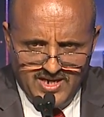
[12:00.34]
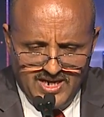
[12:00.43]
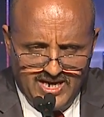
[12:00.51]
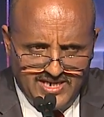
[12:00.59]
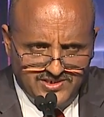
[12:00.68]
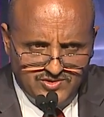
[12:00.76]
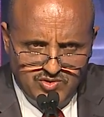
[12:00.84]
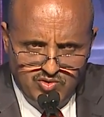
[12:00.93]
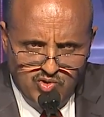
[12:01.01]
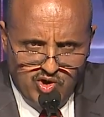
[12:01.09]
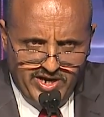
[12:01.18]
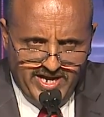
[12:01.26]
as
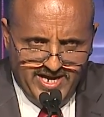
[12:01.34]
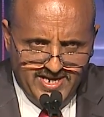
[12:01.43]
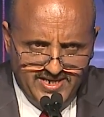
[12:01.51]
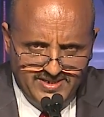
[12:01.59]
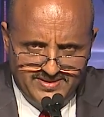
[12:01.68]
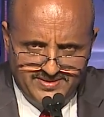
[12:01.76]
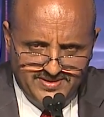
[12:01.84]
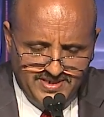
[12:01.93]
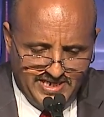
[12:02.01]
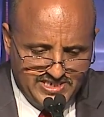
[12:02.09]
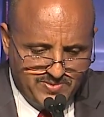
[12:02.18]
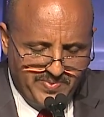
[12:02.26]
Nola
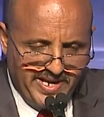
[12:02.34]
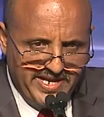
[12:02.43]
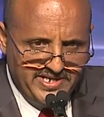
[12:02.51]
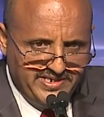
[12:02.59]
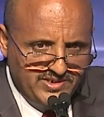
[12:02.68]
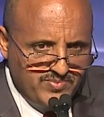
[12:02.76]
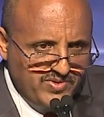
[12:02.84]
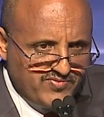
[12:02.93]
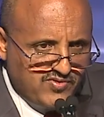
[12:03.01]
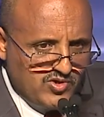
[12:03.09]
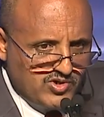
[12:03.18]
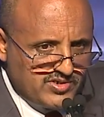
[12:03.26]
explained it
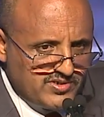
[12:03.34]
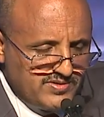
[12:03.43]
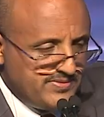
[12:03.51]
before,